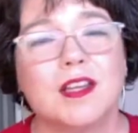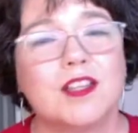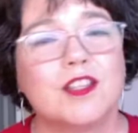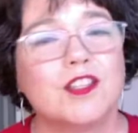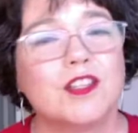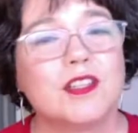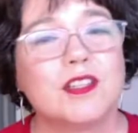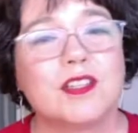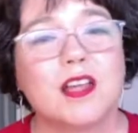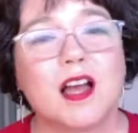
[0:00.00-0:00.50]

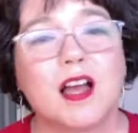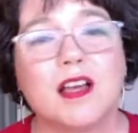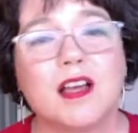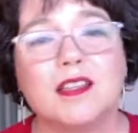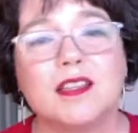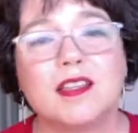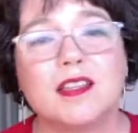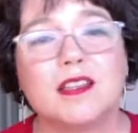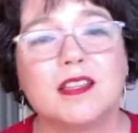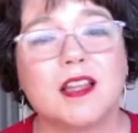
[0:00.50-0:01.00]
Just
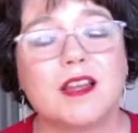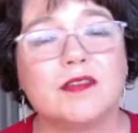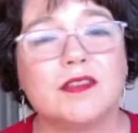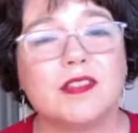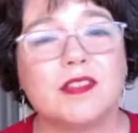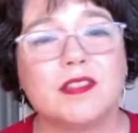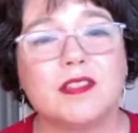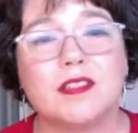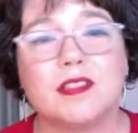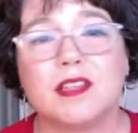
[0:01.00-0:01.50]
hugs and love
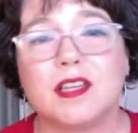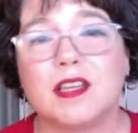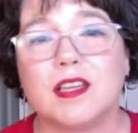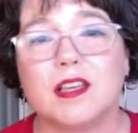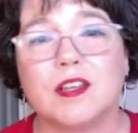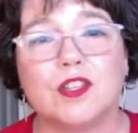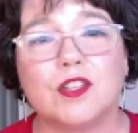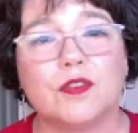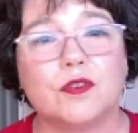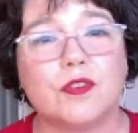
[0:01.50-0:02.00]
to
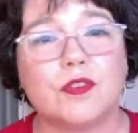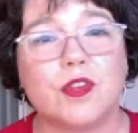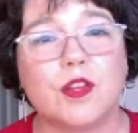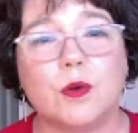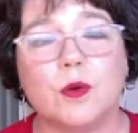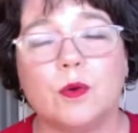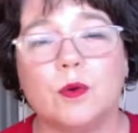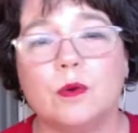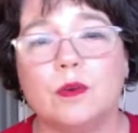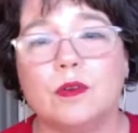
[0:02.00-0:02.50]
each of
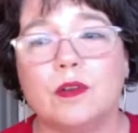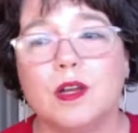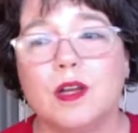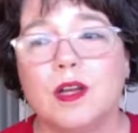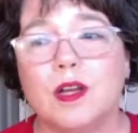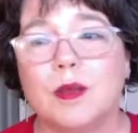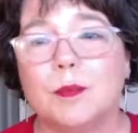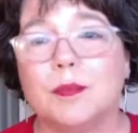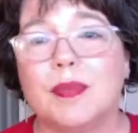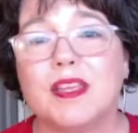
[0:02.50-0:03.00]
you.
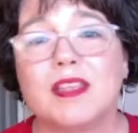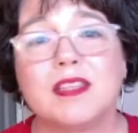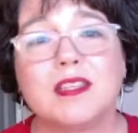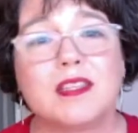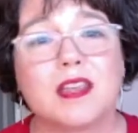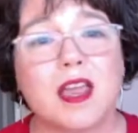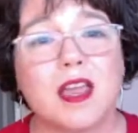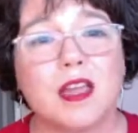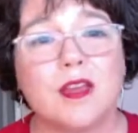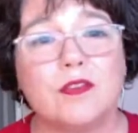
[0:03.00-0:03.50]
Be
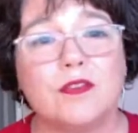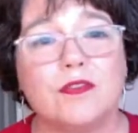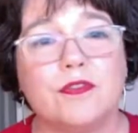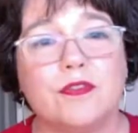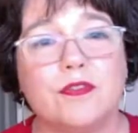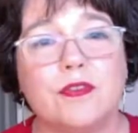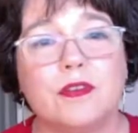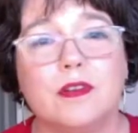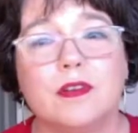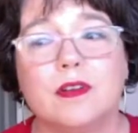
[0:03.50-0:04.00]

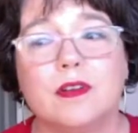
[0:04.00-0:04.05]
safe.